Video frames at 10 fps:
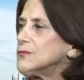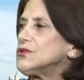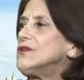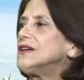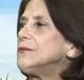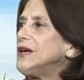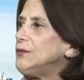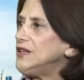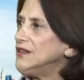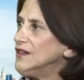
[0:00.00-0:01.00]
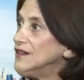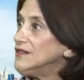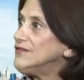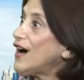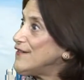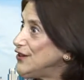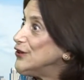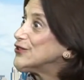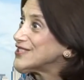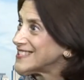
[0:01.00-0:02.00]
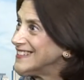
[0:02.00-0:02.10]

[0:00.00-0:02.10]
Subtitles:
I'm talking maybe 5 years.